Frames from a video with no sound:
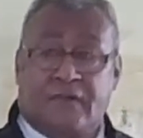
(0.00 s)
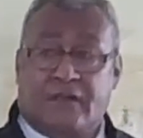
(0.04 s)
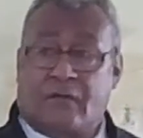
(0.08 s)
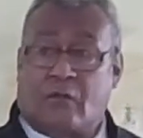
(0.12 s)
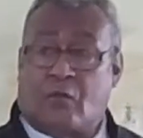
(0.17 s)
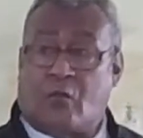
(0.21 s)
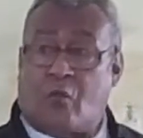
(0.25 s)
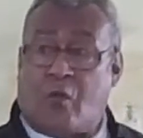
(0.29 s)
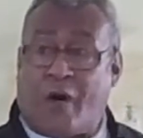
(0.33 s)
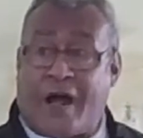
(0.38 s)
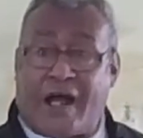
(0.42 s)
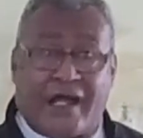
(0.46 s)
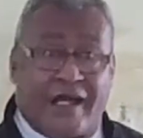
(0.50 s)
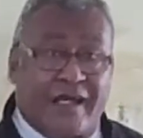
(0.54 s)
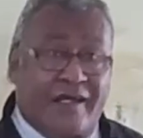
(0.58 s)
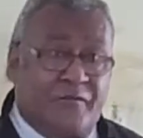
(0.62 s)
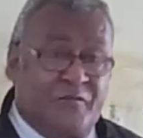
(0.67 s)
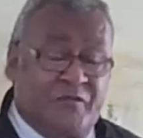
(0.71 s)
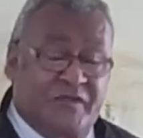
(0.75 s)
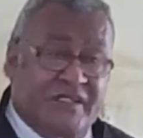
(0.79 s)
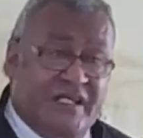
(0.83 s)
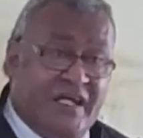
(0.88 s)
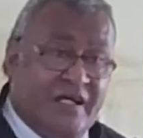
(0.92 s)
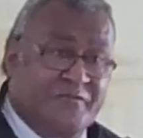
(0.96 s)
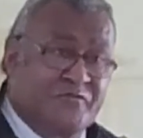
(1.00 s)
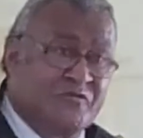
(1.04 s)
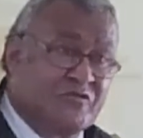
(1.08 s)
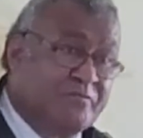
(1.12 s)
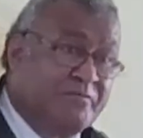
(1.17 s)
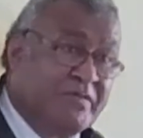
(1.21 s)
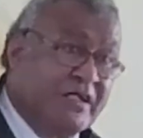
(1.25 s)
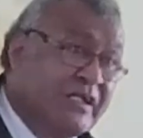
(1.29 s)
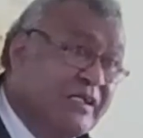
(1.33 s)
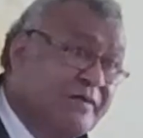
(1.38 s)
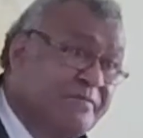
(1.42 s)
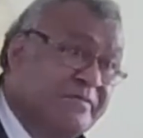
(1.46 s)
Why we have to
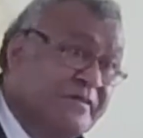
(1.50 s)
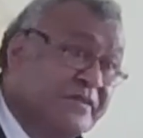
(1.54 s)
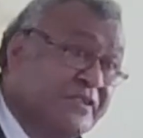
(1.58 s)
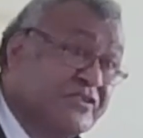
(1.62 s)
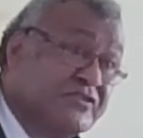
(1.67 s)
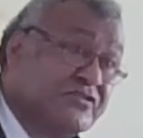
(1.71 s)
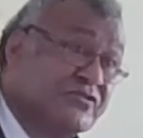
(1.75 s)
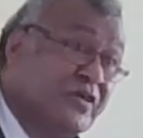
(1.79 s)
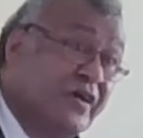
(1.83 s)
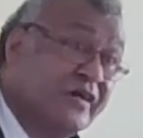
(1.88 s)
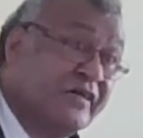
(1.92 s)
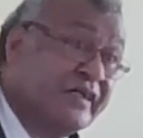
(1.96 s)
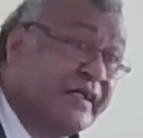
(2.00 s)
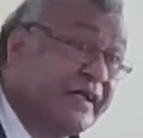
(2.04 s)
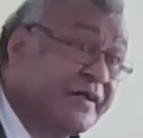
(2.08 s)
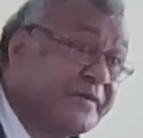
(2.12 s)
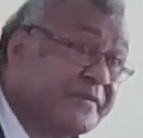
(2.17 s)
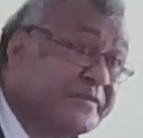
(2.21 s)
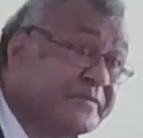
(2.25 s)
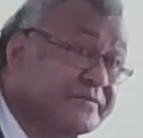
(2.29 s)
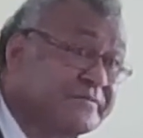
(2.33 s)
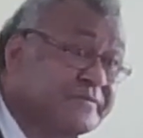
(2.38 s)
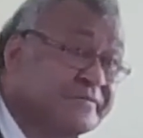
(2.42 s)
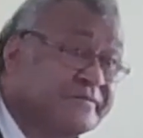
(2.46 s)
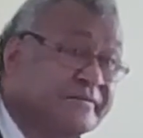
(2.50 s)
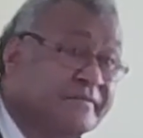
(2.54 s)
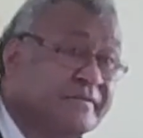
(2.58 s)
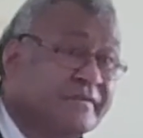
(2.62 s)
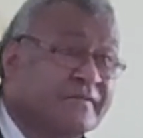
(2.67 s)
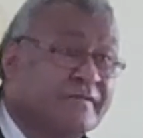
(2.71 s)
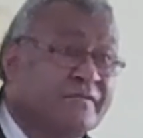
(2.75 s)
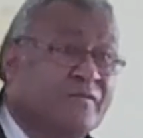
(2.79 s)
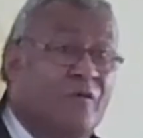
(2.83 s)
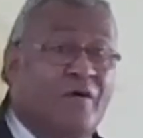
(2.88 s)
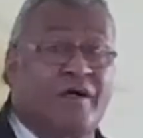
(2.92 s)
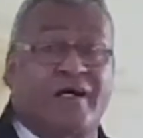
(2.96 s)
believe in this God now?
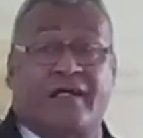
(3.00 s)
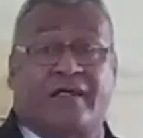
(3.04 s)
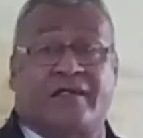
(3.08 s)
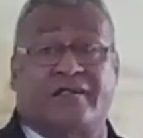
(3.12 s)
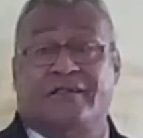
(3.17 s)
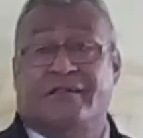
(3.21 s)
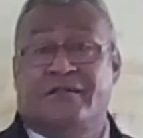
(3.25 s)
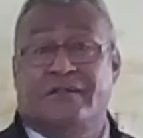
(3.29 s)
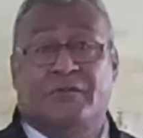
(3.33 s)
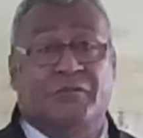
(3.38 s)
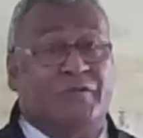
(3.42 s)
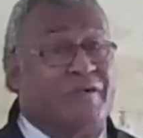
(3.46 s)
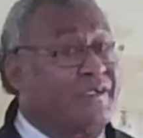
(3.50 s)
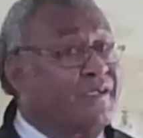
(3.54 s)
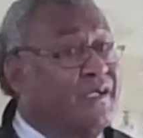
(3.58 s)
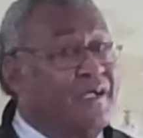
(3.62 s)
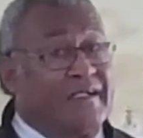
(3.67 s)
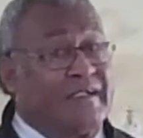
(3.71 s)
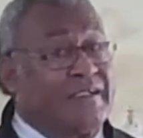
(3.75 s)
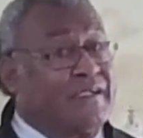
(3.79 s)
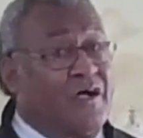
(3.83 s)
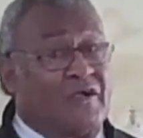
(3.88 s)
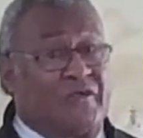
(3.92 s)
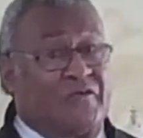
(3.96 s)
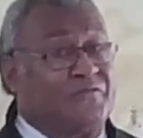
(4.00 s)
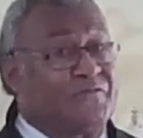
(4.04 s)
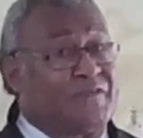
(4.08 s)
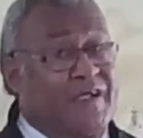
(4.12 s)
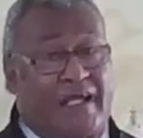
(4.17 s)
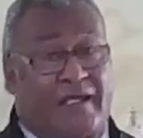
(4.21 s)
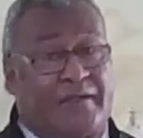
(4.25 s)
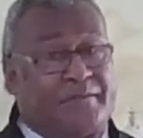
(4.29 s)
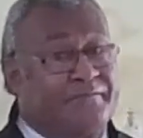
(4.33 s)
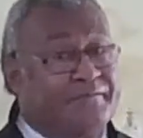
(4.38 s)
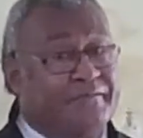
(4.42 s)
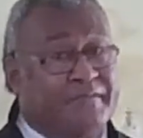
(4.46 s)
Why? We are running out of
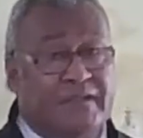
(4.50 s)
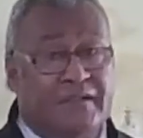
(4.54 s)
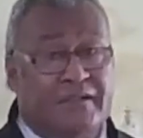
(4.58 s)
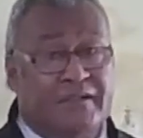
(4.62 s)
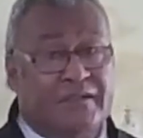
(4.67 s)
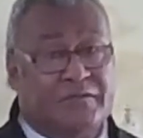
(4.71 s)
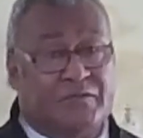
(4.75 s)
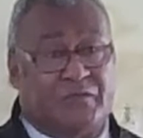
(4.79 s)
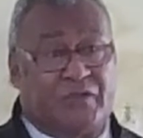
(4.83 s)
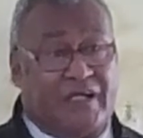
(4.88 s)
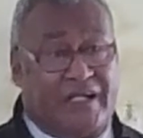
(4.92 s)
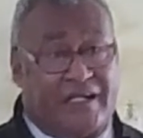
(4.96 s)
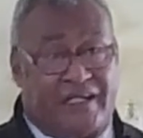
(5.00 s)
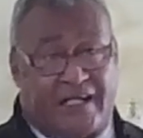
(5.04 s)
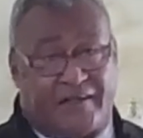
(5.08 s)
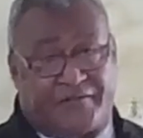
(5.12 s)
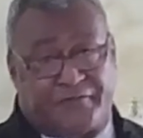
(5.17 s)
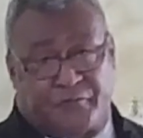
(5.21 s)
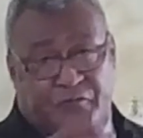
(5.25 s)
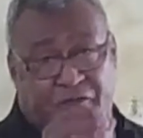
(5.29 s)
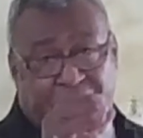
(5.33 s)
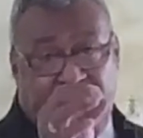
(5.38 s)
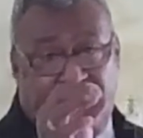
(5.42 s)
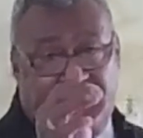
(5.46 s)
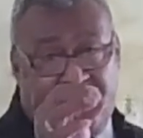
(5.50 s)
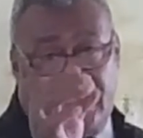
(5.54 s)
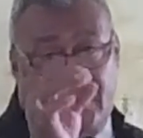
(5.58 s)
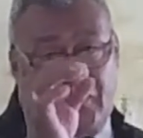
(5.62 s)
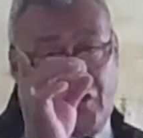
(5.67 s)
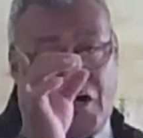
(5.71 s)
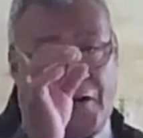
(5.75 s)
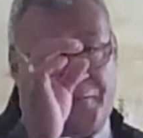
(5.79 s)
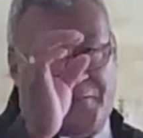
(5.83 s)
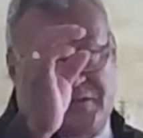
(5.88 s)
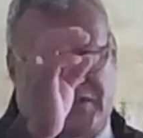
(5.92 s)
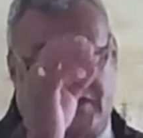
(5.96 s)
time. We are left with a little
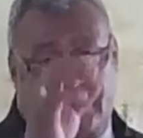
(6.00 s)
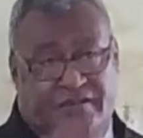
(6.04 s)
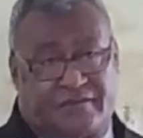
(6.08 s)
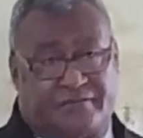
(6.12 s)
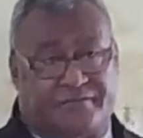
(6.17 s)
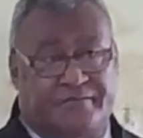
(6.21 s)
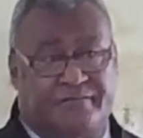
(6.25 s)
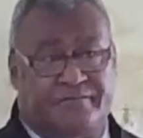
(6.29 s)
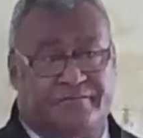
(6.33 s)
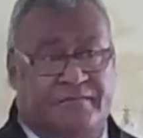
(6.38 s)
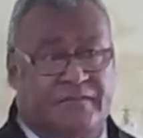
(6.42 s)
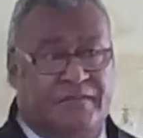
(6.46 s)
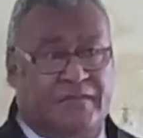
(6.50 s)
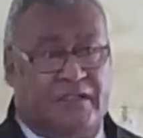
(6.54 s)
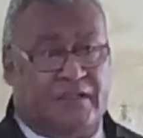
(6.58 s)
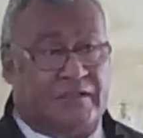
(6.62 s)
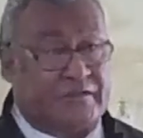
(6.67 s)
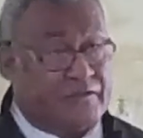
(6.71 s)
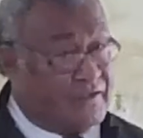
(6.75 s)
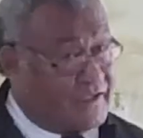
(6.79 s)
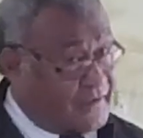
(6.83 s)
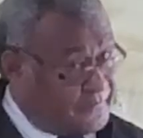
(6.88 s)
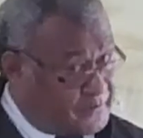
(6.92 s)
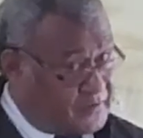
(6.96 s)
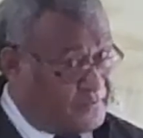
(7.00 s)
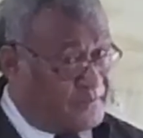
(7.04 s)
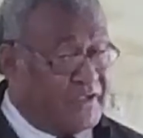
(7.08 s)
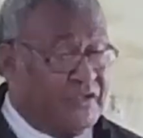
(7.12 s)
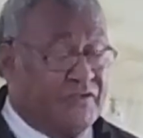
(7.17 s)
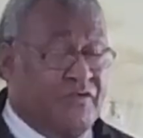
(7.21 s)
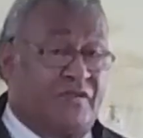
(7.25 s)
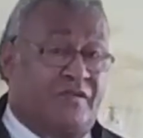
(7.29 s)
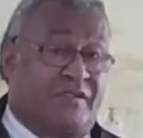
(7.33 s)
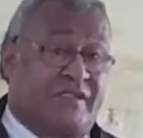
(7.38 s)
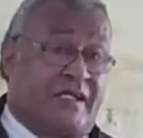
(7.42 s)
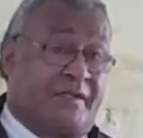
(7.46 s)
option. You have to make
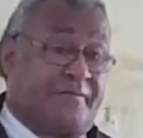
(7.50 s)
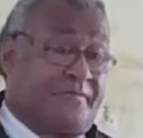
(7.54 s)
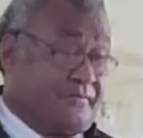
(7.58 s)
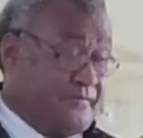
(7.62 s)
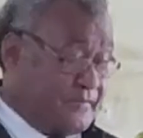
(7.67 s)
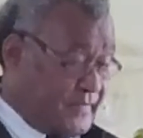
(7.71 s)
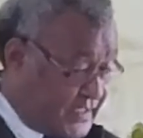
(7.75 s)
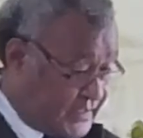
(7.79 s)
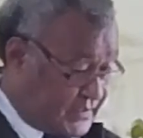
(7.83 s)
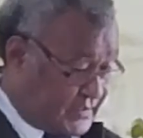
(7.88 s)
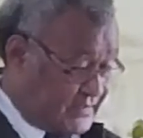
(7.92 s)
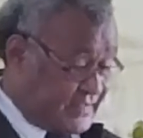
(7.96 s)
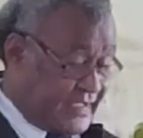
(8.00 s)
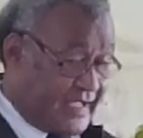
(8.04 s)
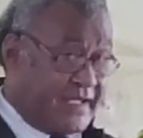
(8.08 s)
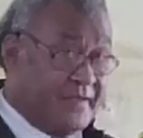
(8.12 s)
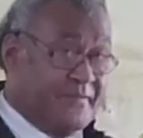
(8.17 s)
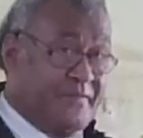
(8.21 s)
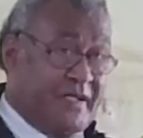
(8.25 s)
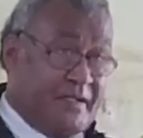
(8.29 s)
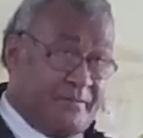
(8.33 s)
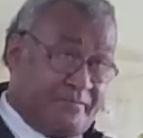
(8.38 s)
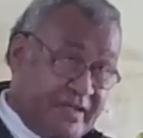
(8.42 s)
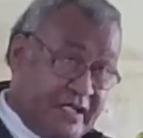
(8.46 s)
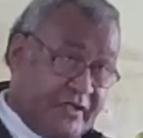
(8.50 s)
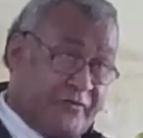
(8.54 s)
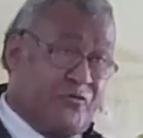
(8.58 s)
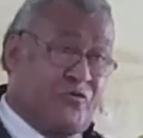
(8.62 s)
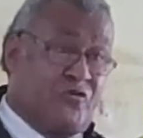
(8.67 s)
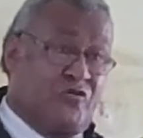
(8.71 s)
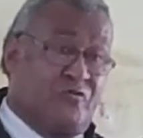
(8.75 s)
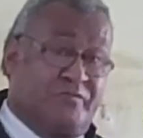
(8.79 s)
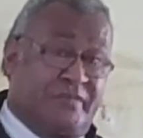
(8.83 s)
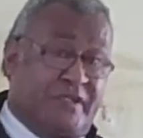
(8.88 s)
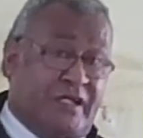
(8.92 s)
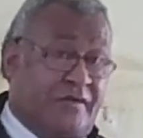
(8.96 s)
your time. Make time and make
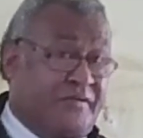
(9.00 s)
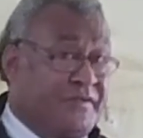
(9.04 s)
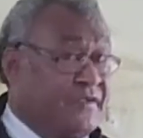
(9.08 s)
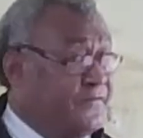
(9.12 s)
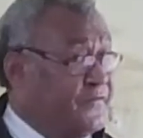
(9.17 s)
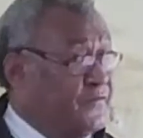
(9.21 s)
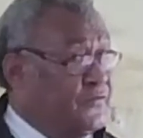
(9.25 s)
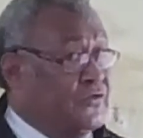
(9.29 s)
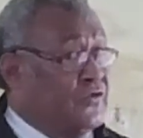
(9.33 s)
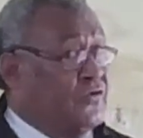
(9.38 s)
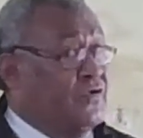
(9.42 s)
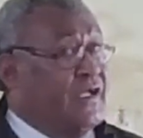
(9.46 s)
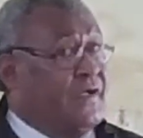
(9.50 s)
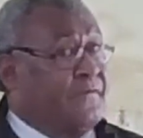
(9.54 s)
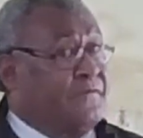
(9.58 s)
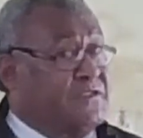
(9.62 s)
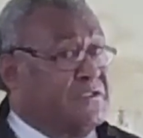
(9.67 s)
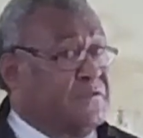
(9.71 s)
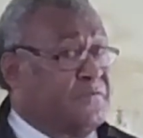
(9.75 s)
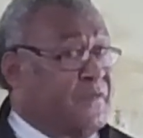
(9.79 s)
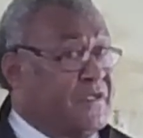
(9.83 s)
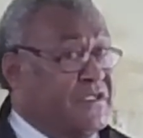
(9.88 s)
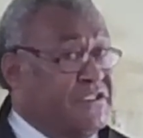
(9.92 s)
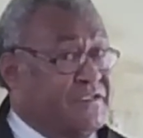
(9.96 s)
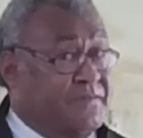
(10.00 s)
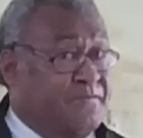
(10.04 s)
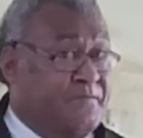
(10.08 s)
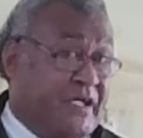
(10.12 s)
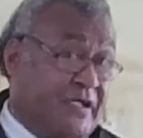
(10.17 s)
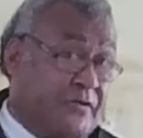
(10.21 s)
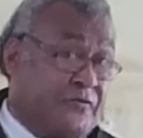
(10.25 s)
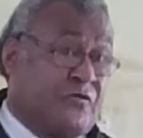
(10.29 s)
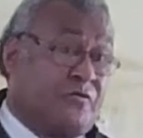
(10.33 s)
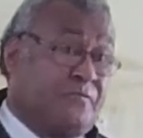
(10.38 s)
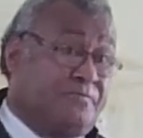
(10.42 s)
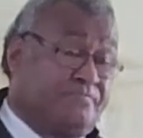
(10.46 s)
room now. If you don't have a space, make
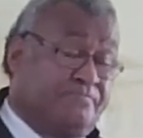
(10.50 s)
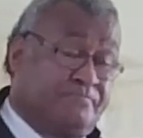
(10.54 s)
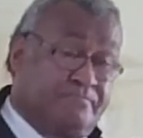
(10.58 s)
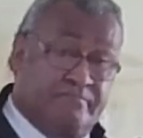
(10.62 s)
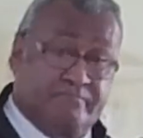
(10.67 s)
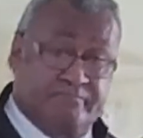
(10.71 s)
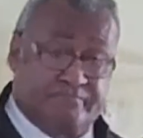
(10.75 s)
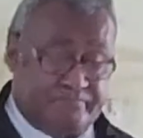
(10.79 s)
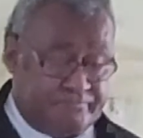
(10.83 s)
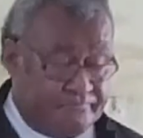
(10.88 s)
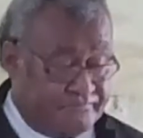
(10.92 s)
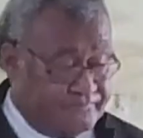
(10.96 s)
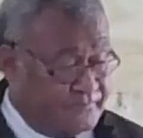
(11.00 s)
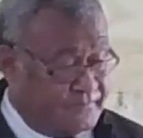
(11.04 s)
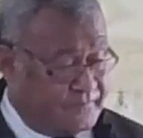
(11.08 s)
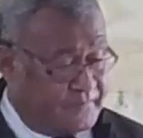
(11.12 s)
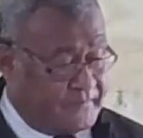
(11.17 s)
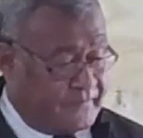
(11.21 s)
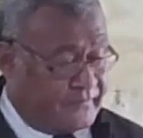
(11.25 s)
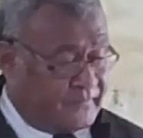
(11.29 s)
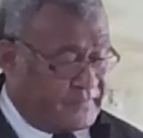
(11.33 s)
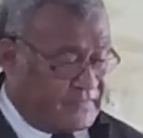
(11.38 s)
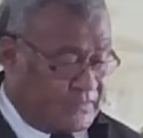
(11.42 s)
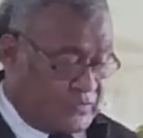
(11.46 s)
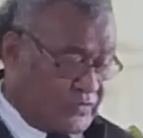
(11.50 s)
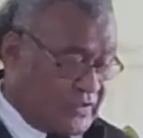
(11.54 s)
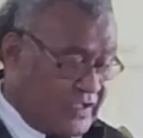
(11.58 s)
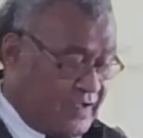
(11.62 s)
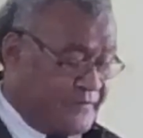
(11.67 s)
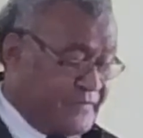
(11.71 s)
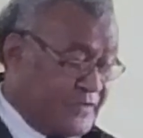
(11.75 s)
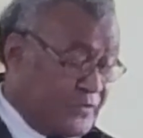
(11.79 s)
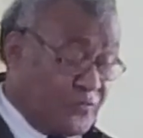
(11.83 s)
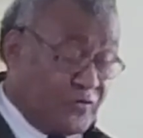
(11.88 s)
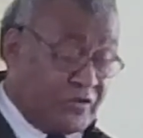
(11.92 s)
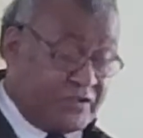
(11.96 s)
room to come
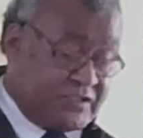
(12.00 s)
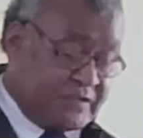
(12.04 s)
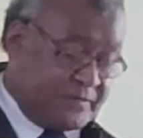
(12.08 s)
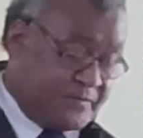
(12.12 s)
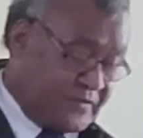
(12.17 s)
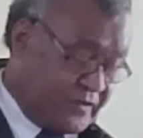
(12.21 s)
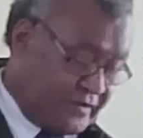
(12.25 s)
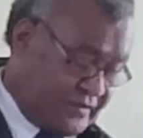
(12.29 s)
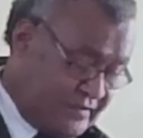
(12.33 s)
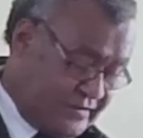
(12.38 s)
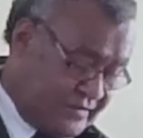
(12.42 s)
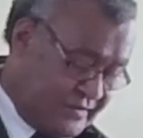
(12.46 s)
and worship God.